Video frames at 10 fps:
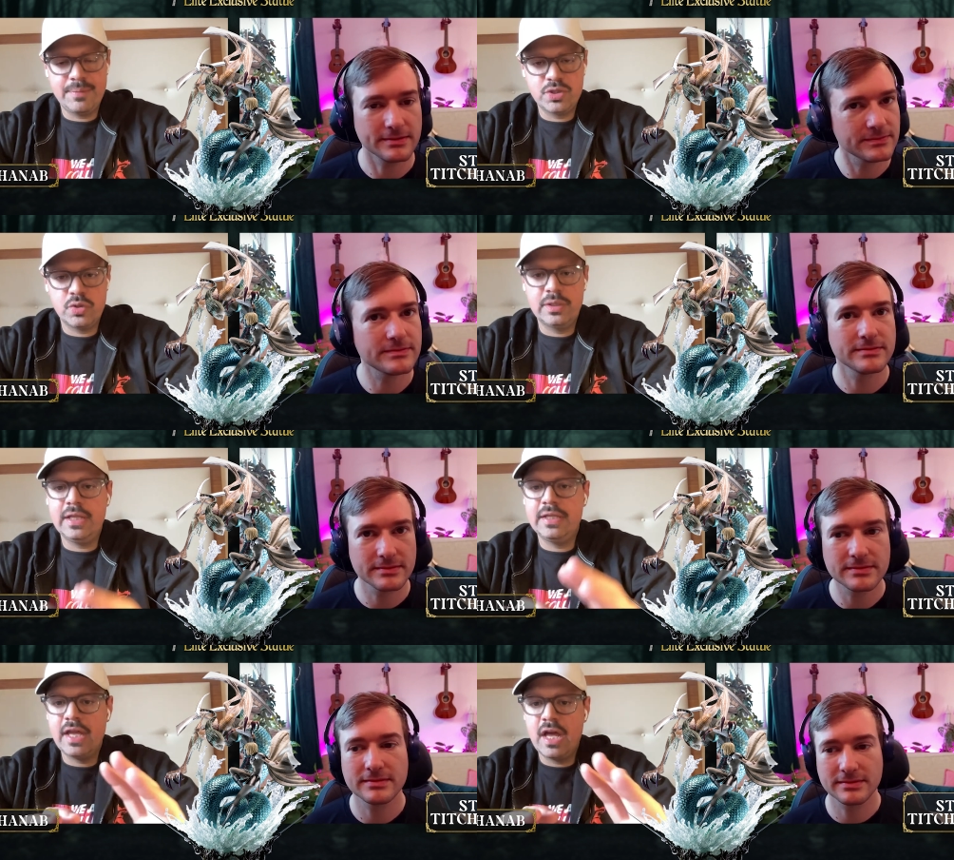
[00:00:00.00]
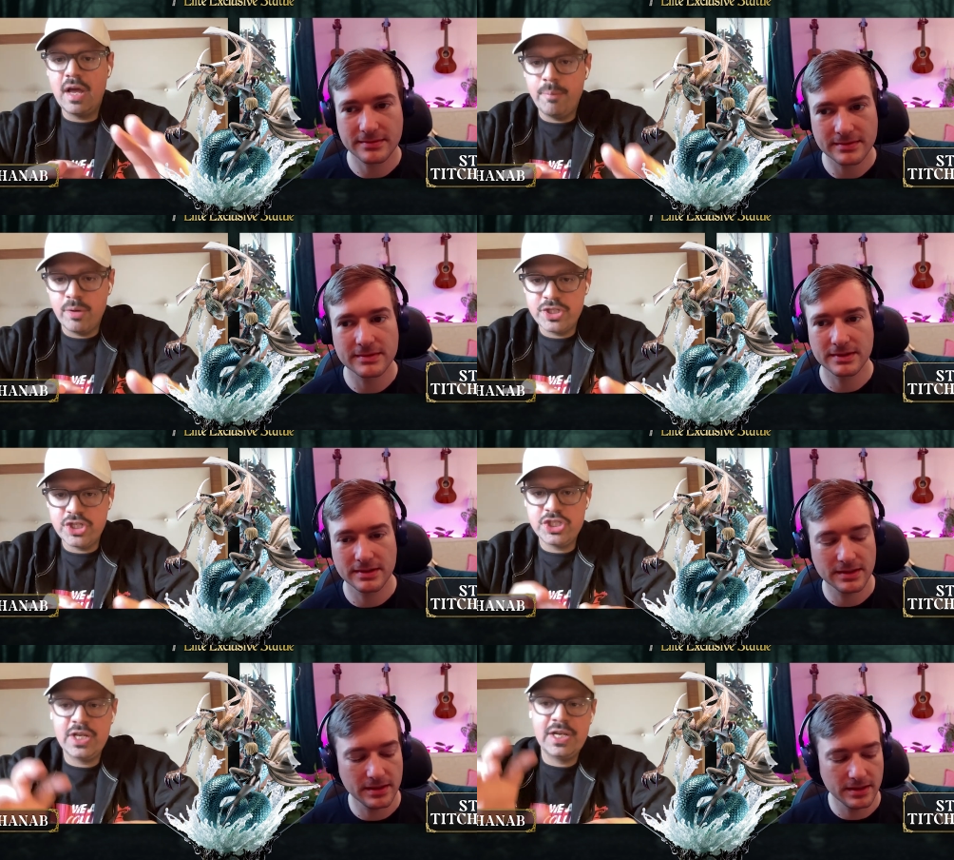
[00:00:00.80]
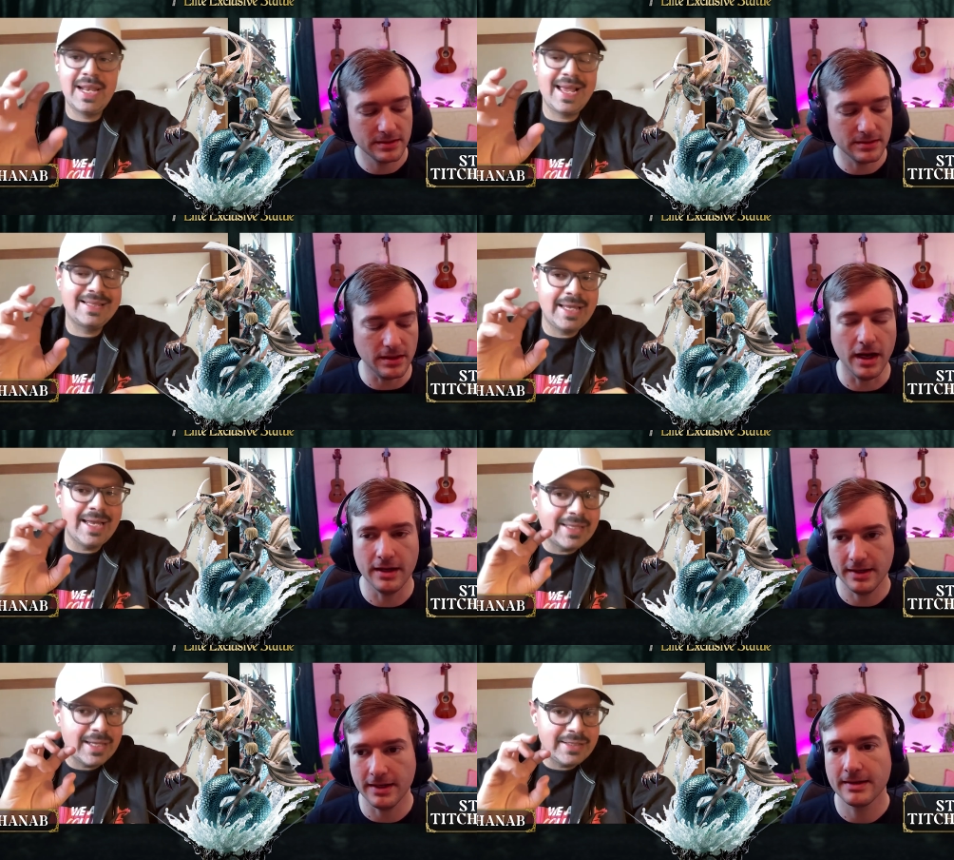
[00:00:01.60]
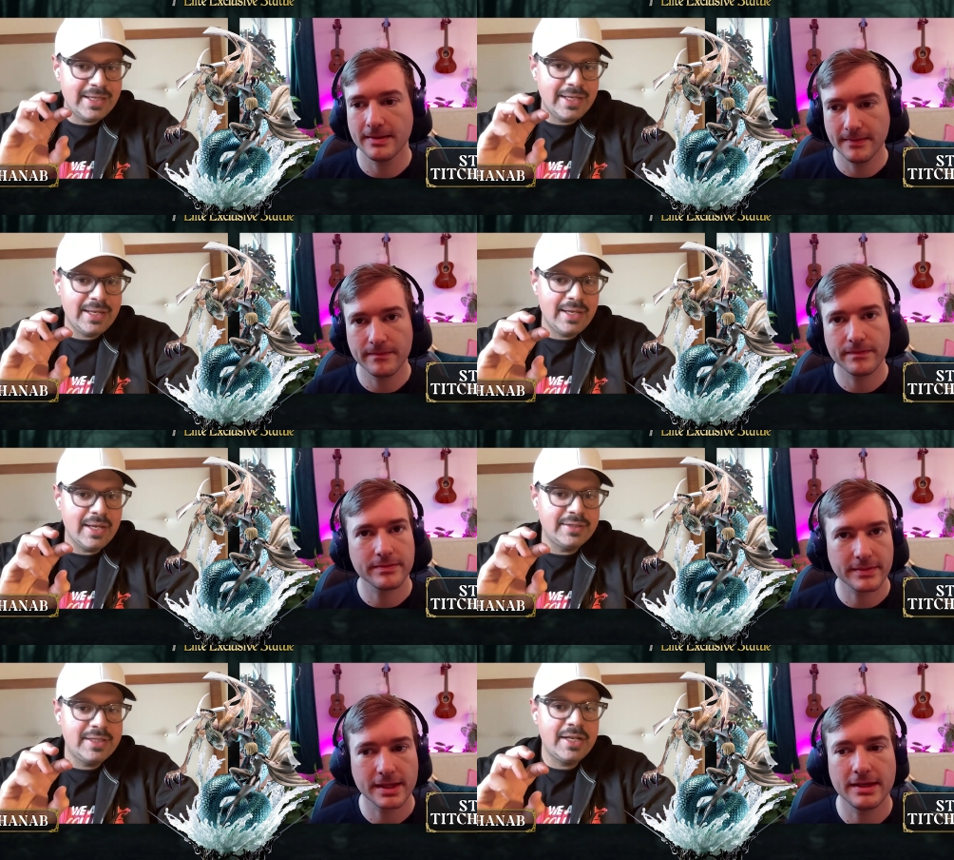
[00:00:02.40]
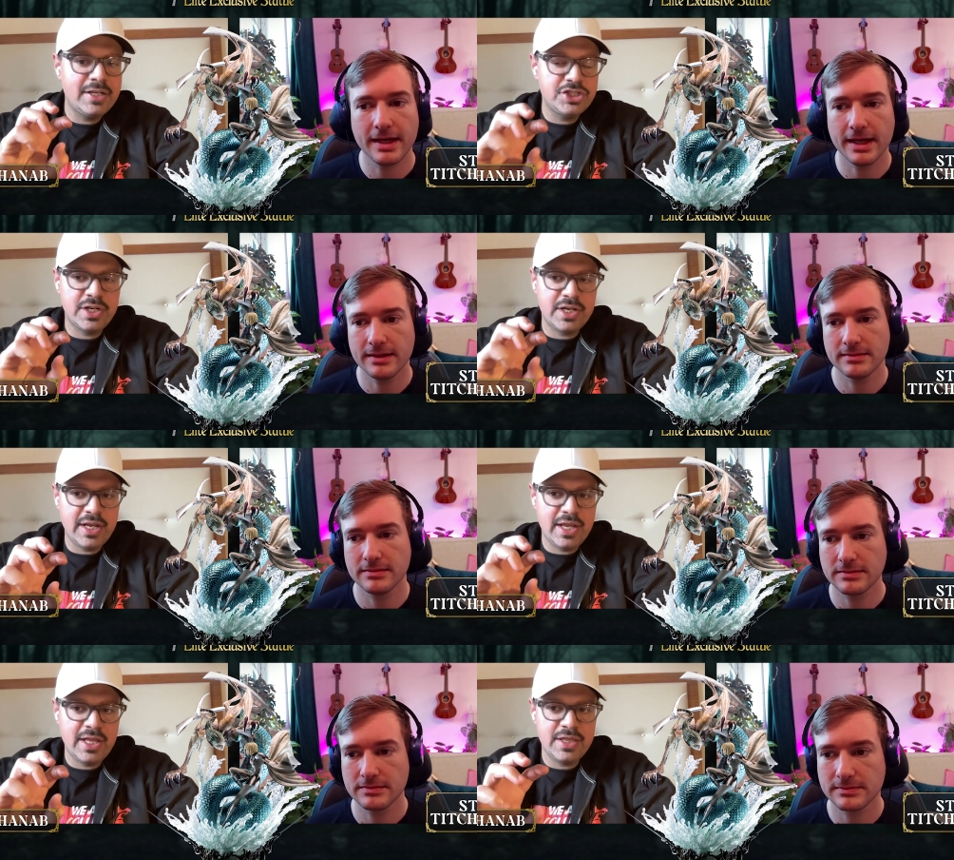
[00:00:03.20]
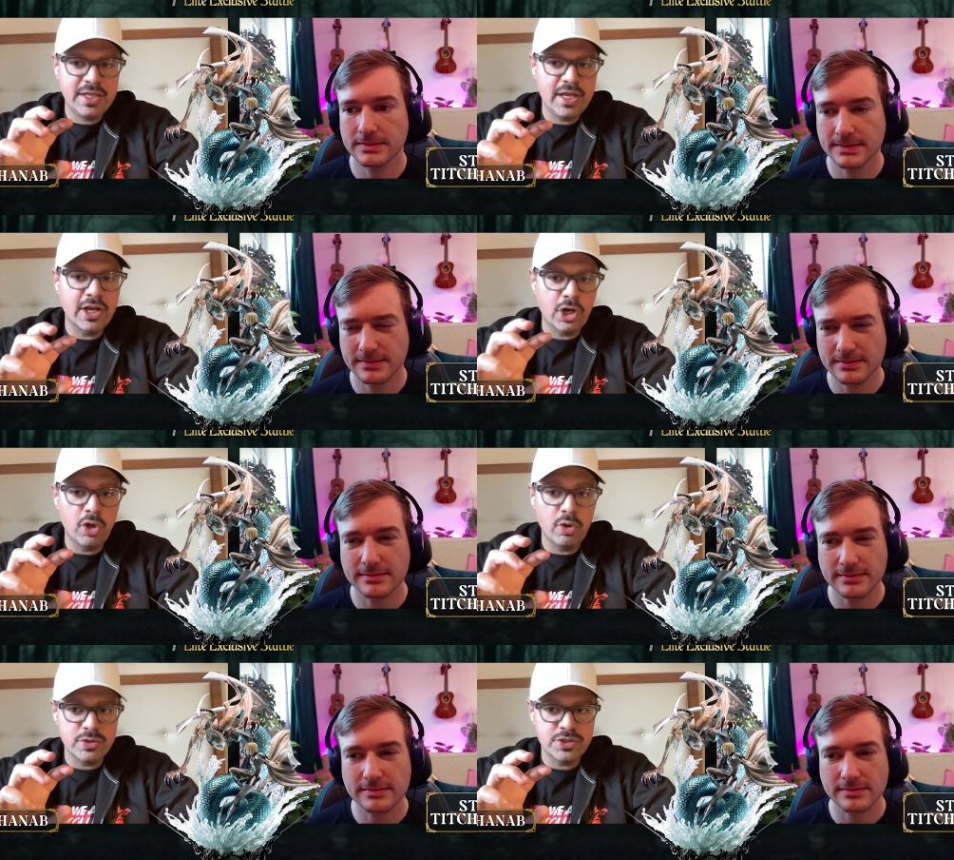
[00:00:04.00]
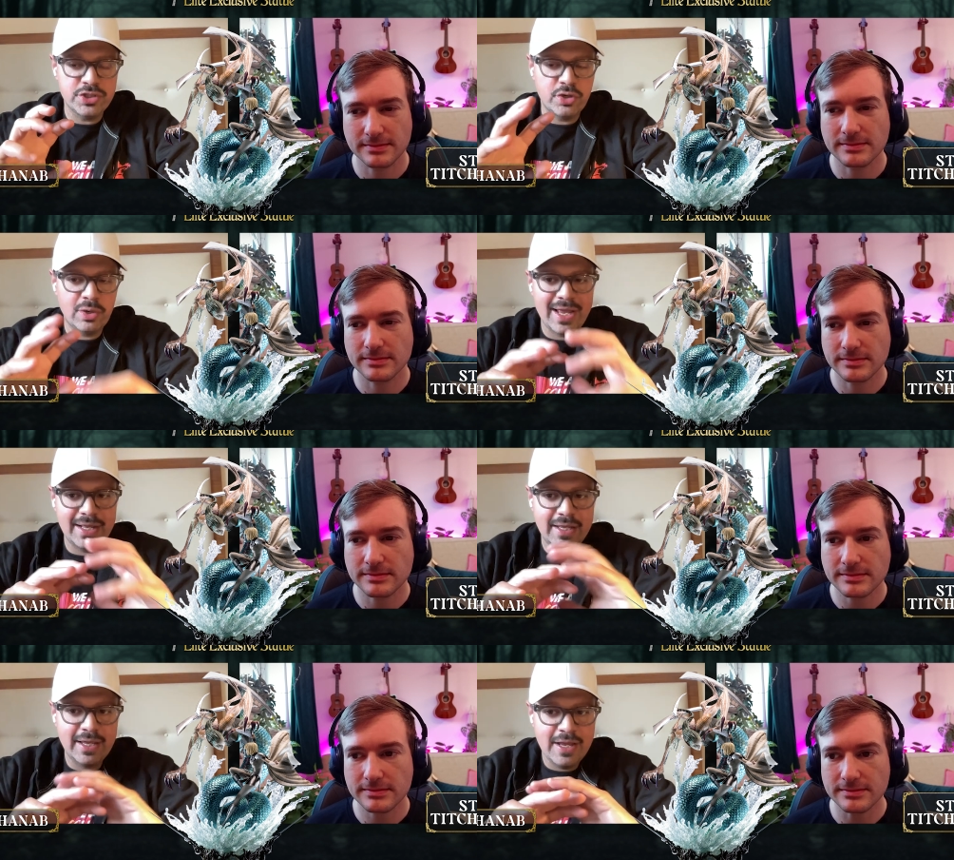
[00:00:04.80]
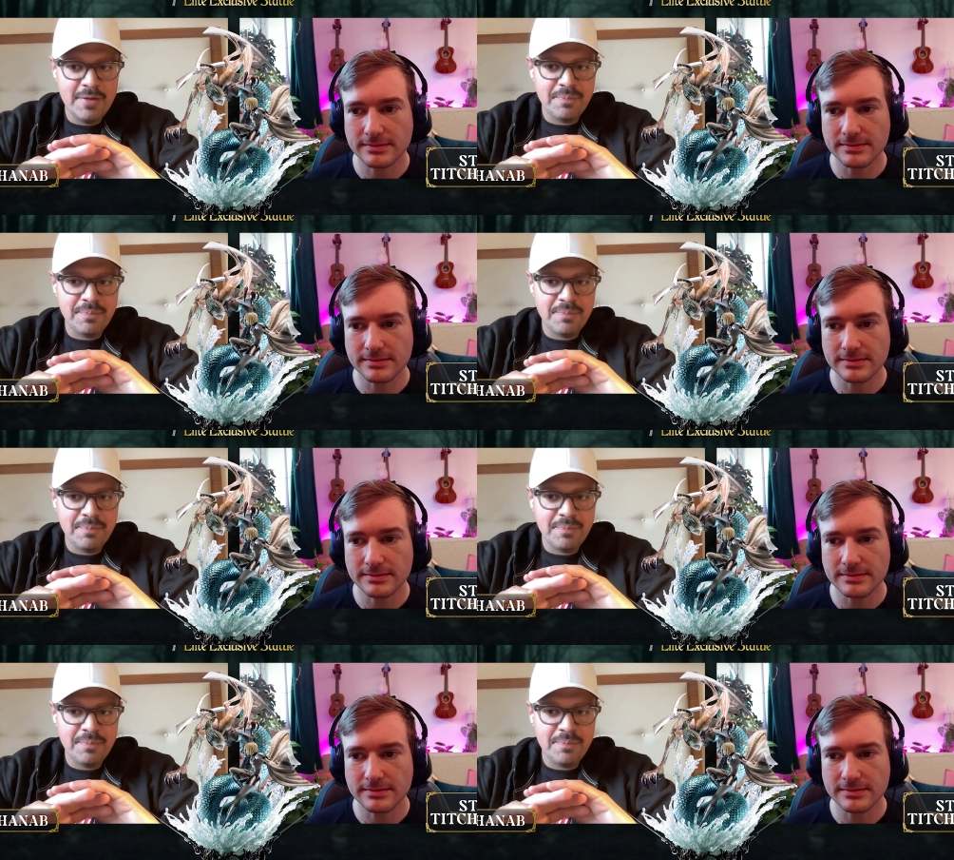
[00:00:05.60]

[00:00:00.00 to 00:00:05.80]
Speaker 1: Absolutely. The position like that, the tension in the clothes, you know, like